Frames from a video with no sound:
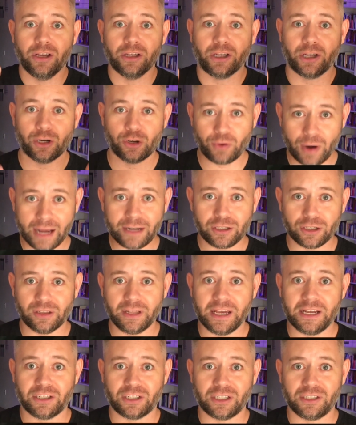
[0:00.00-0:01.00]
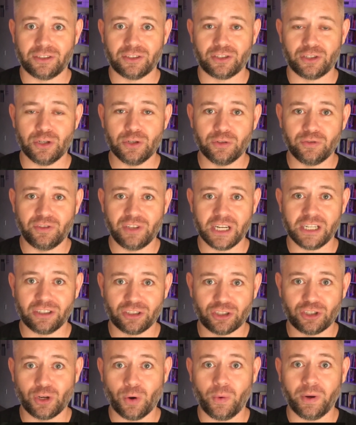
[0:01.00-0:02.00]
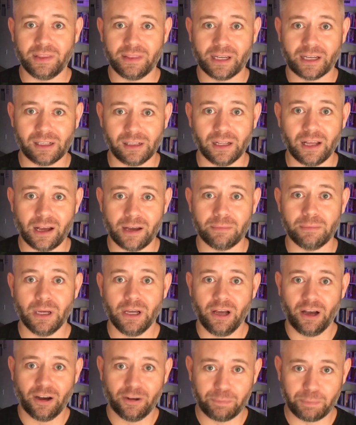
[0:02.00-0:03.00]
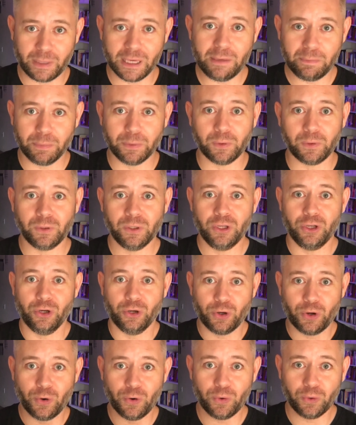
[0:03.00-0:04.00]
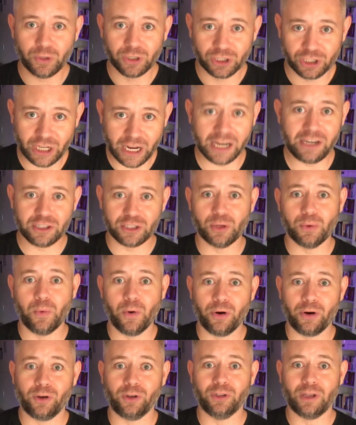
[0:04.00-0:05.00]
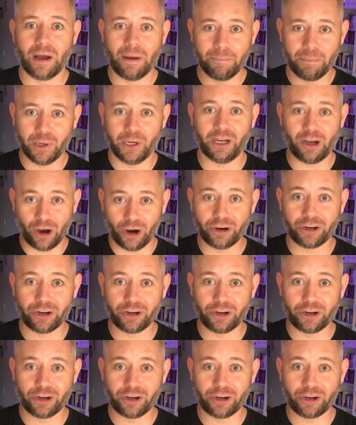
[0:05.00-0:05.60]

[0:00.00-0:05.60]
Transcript: congratulations, you just joined the club of people who change the world but are